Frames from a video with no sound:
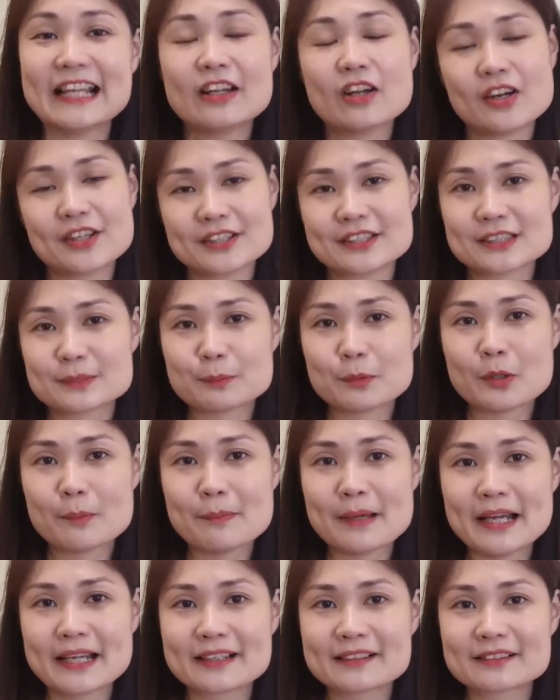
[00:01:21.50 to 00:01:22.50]
on a small
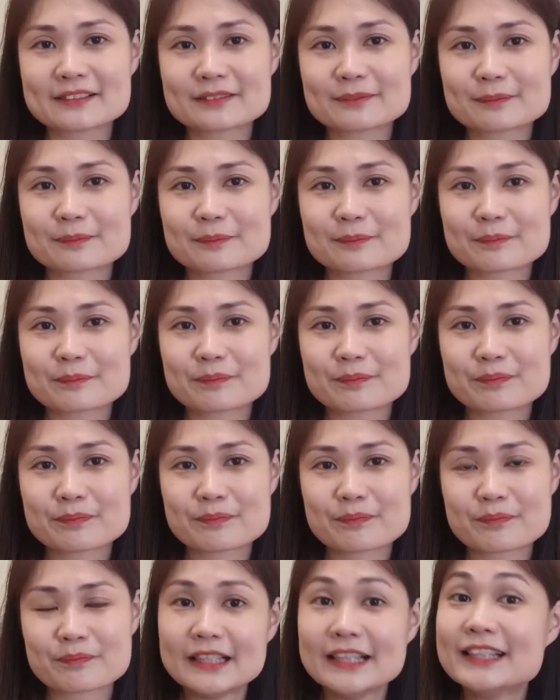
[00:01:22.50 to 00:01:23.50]
bag.
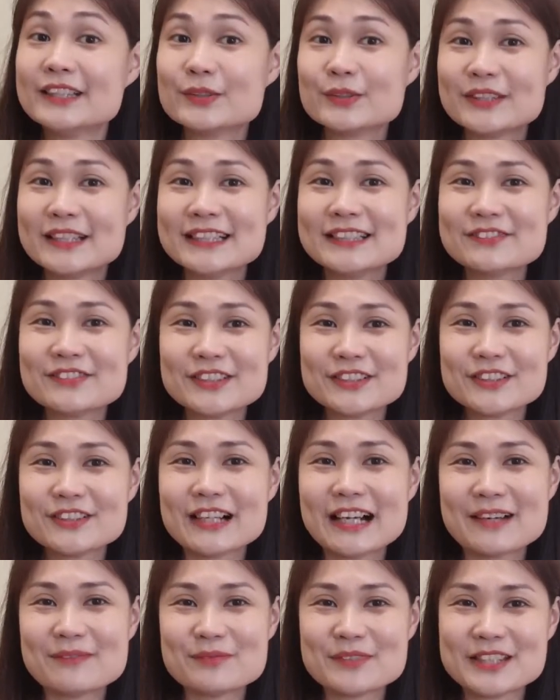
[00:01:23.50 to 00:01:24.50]
In today's
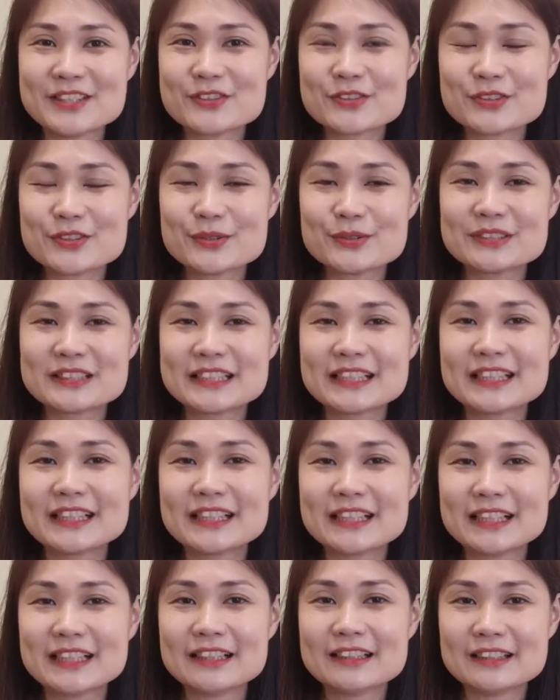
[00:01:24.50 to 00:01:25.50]
video, I'm
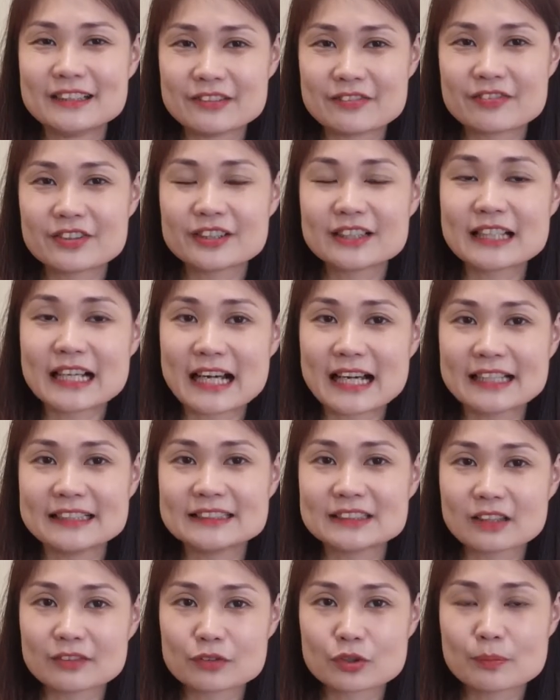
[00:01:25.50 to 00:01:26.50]
introducing different
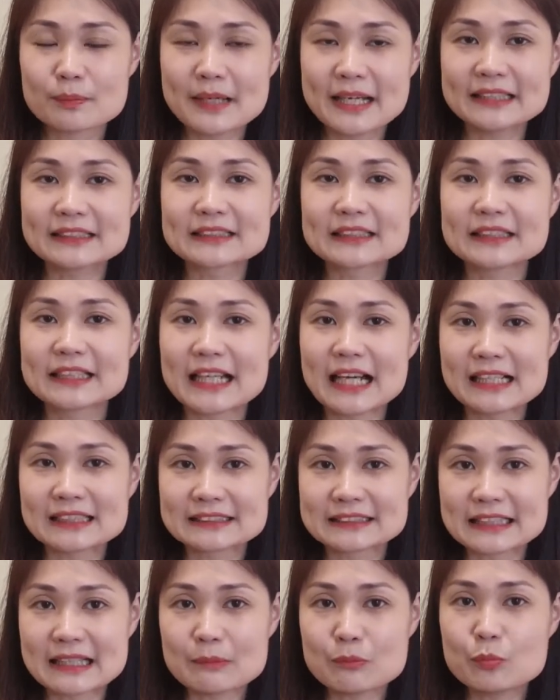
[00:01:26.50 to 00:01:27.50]
kinds of tote bags. There are
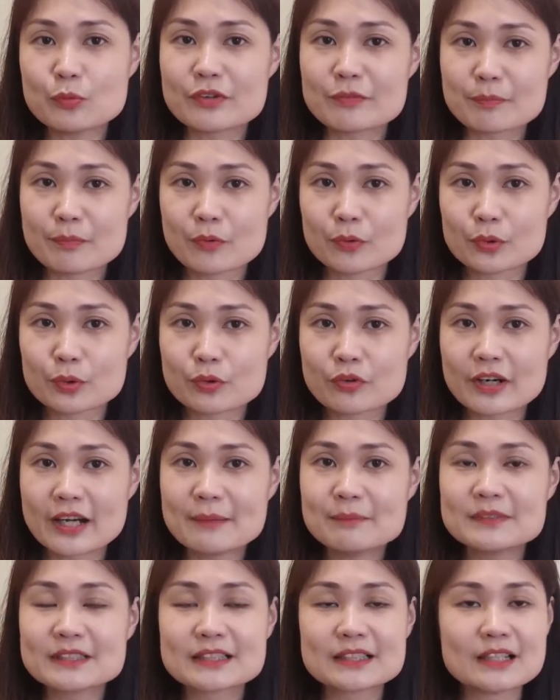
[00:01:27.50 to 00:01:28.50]
some with
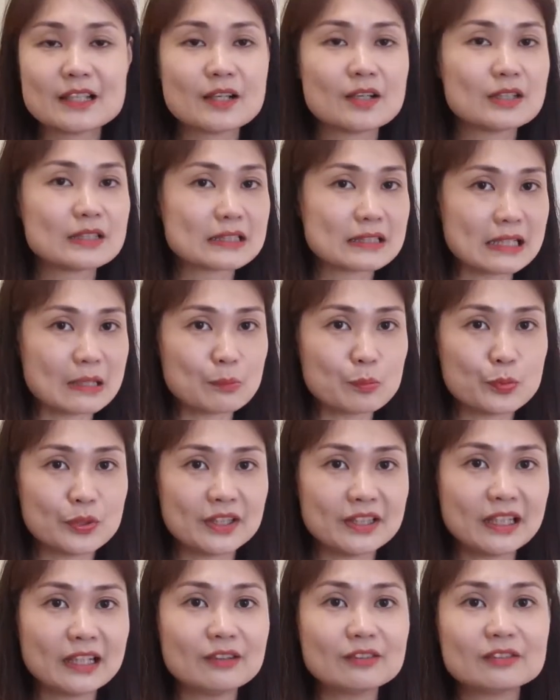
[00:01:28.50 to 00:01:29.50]
monograms, some
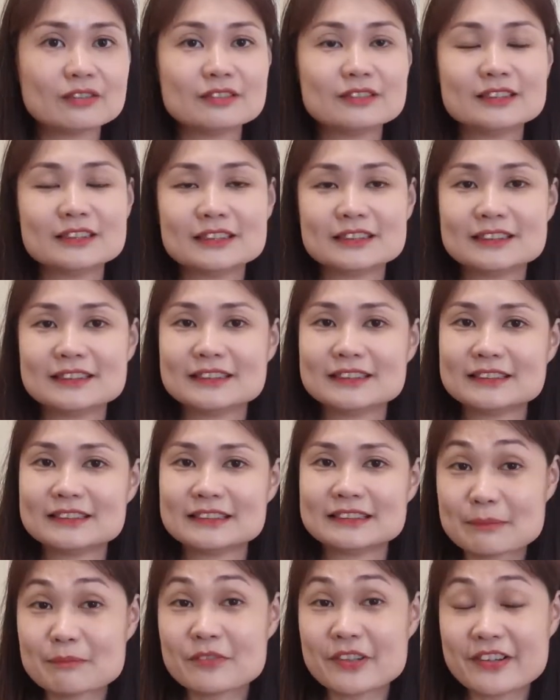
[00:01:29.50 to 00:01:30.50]
without,
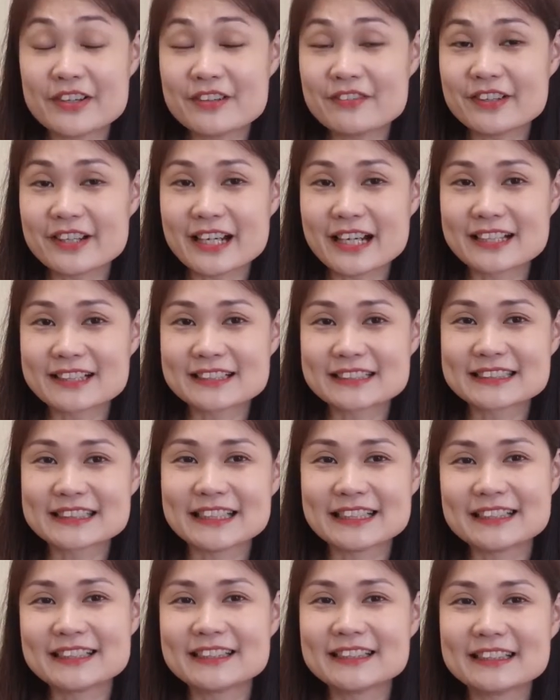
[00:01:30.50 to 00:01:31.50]
some very
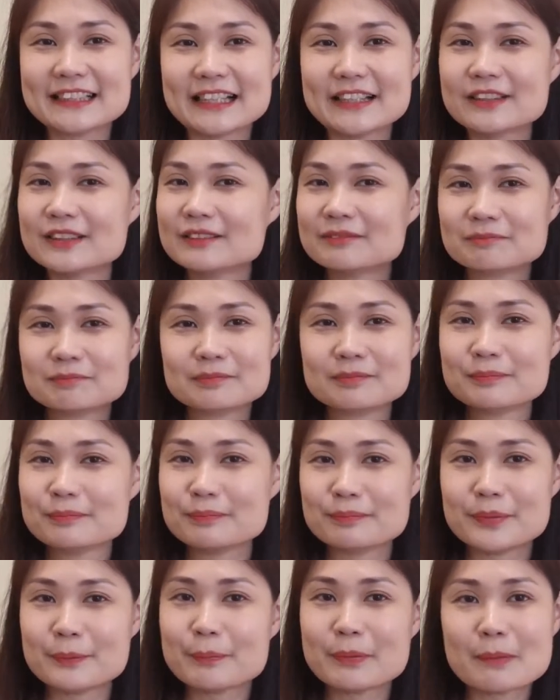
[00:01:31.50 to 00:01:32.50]
understated that
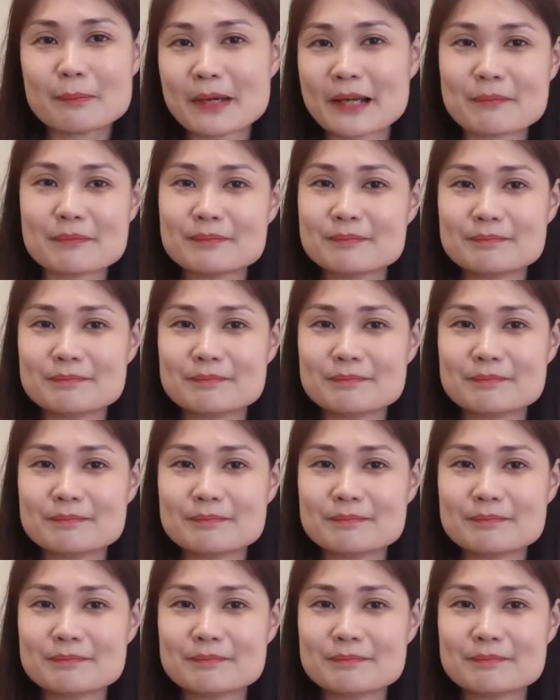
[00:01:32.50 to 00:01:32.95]
people might